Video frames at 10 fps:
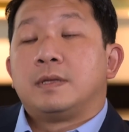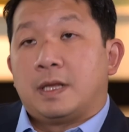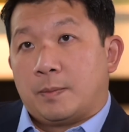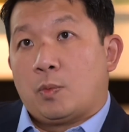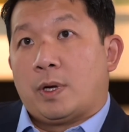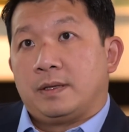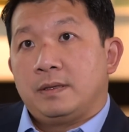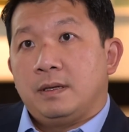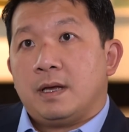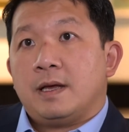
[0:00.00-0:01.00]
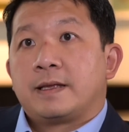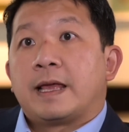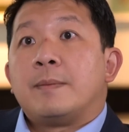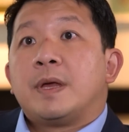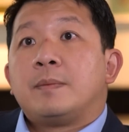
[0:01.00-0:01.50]
Number 1,
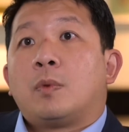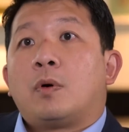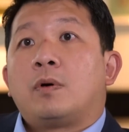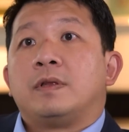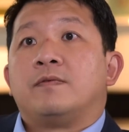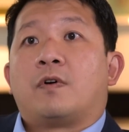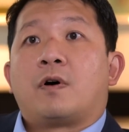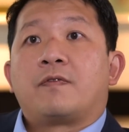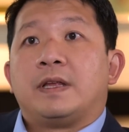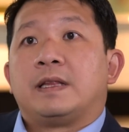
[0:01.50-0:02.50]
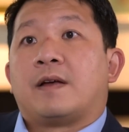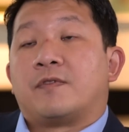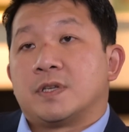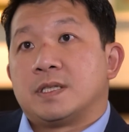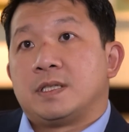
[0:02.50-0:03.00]
get men more involved in
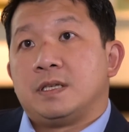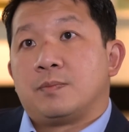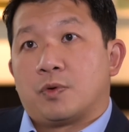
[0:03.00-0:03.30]
diversity